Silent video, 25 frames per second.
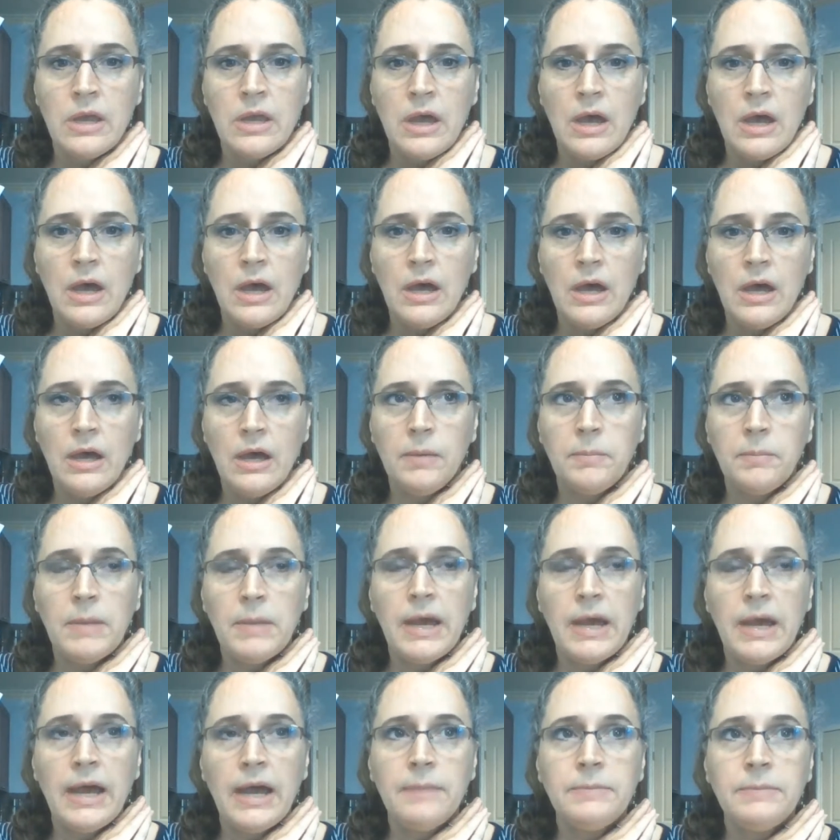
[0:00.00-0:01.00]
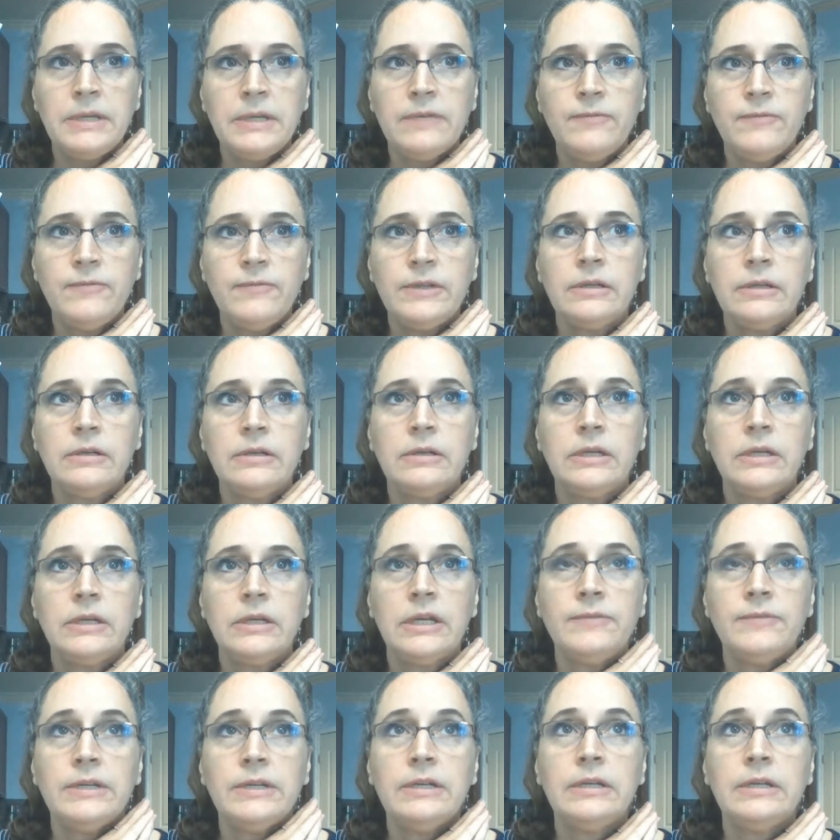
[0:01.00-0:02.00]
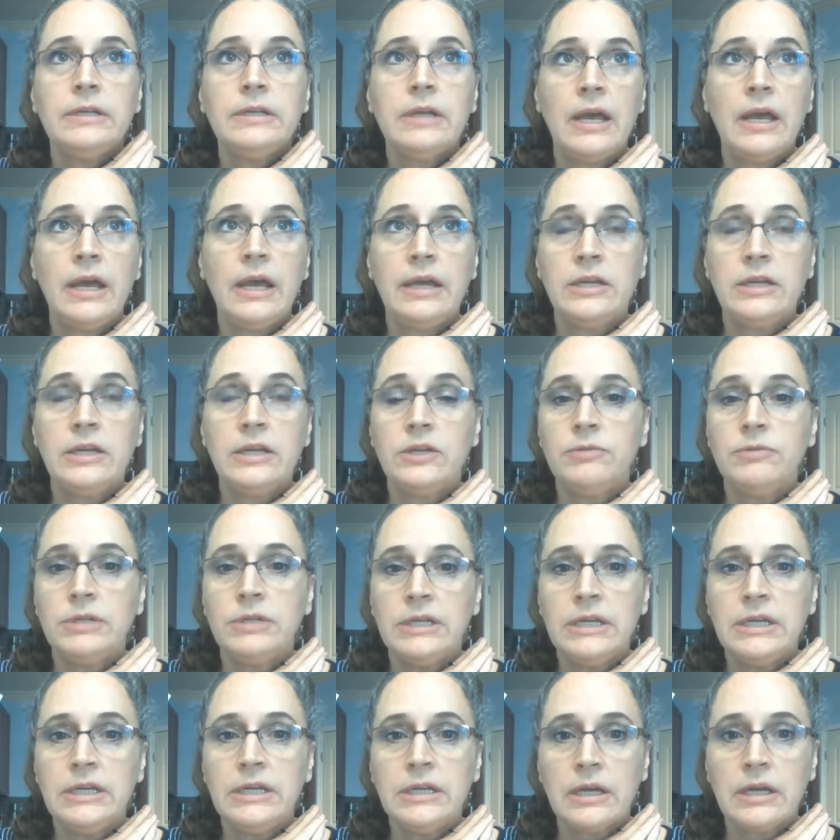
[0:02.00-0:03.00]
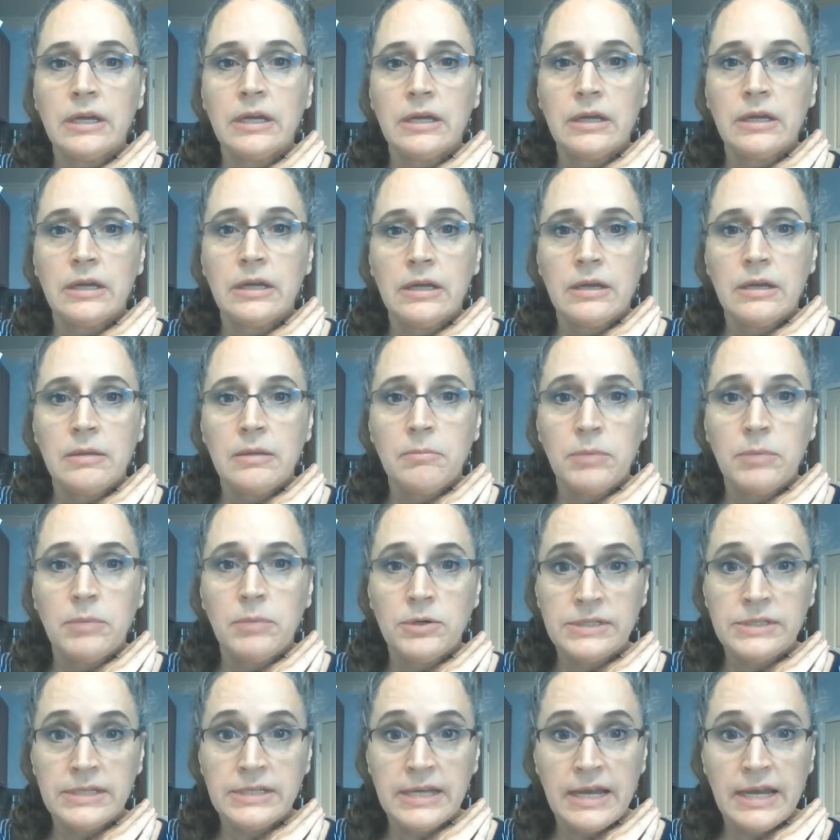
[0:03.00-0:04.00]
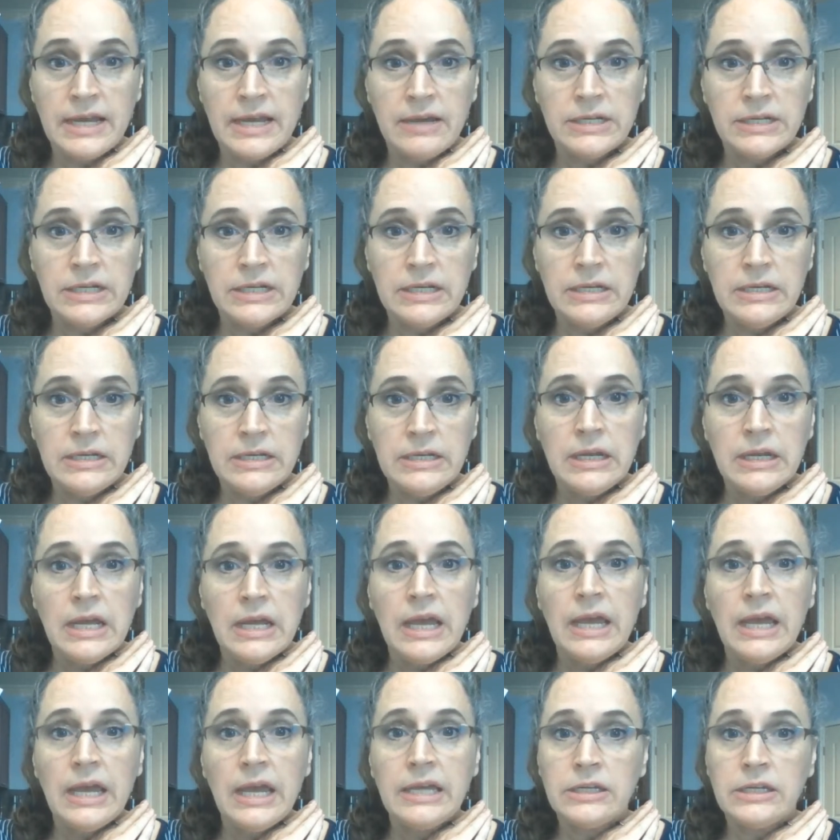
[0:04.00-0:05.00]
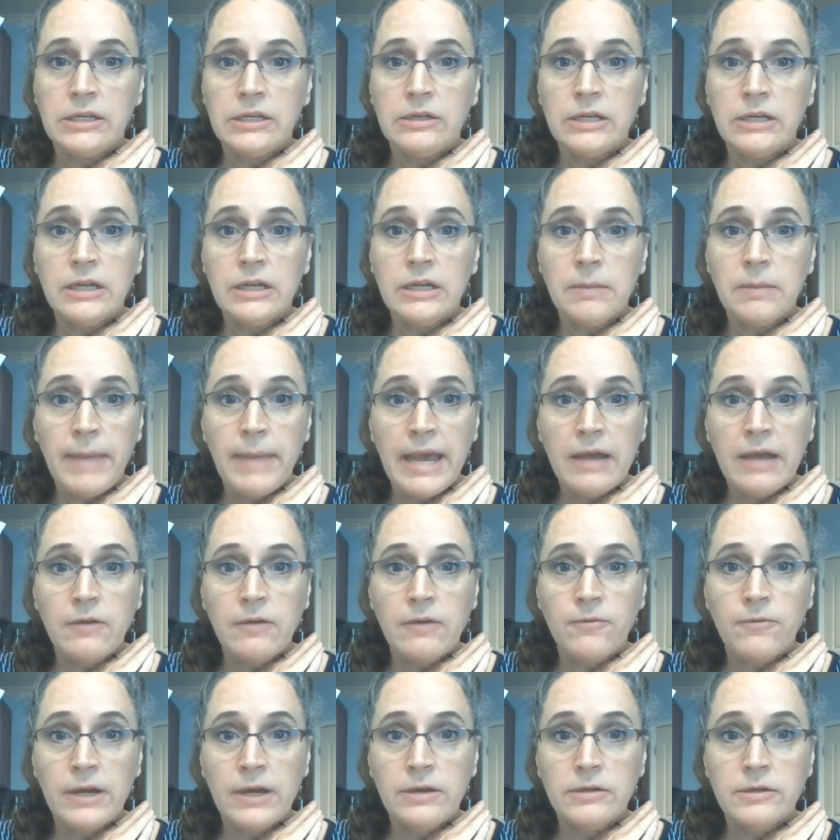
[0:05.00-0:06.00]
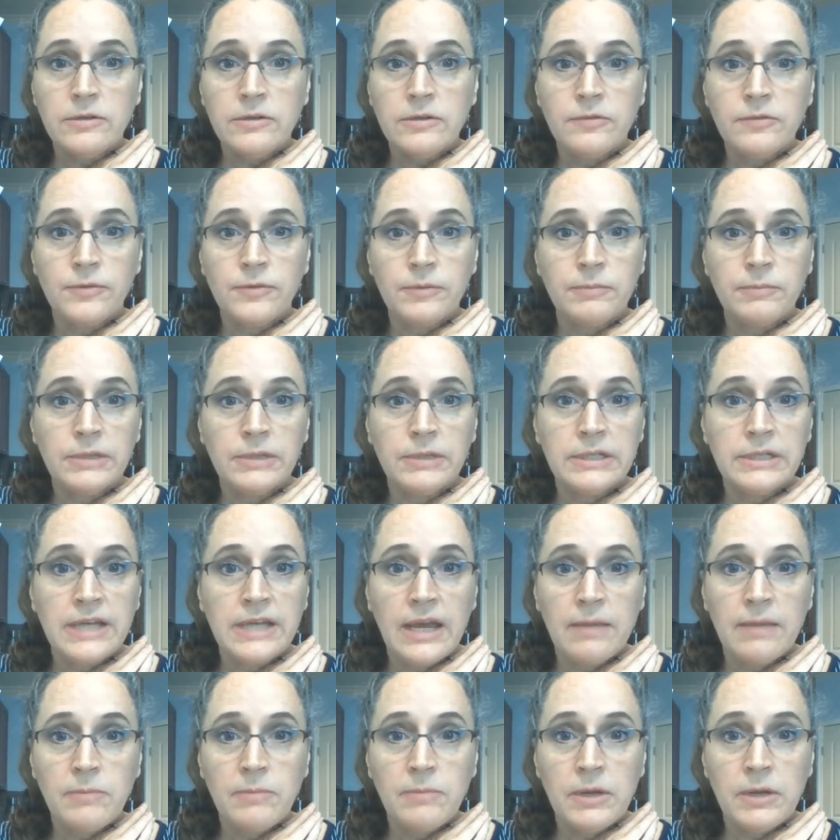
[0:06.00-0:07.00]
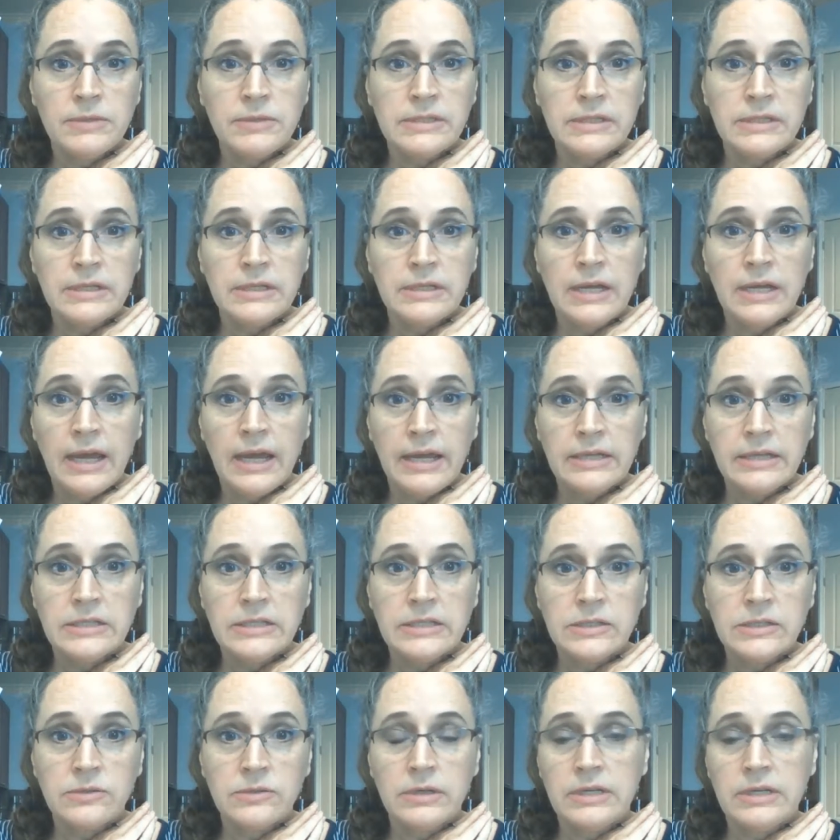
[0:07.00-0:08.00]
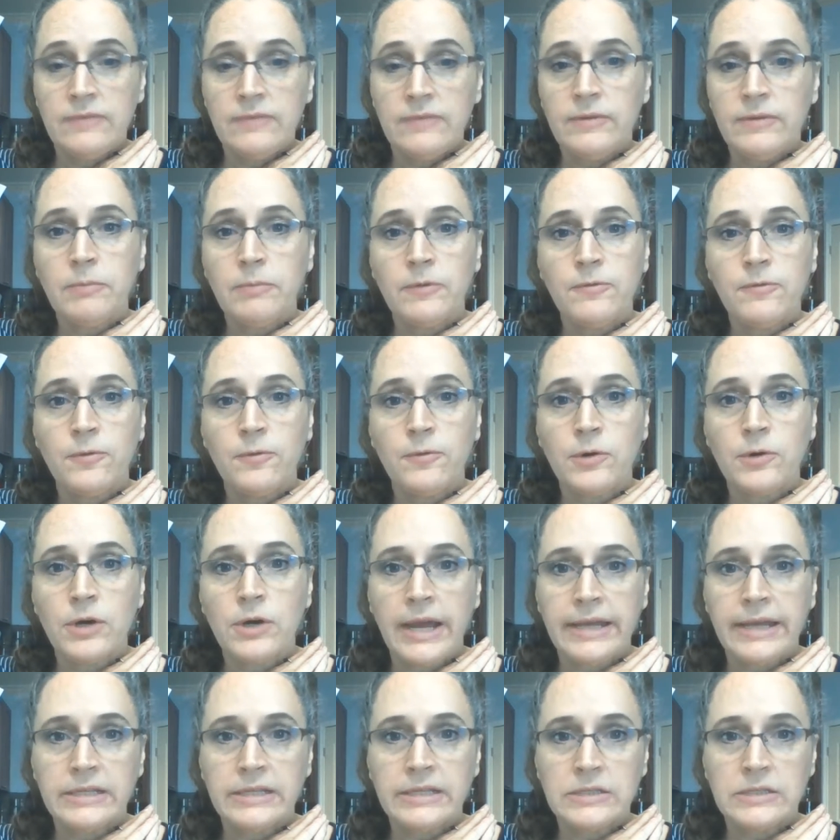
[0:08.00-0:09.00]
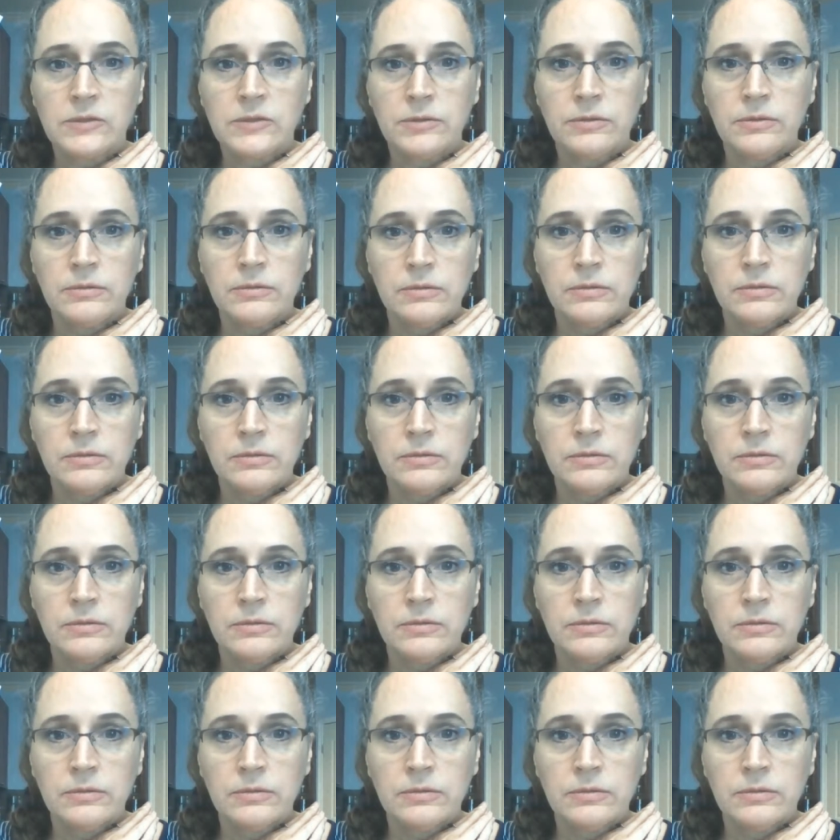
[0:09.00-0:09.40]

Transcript: I'm given a unique personality, a unique background from the time I was in high school, even before high school.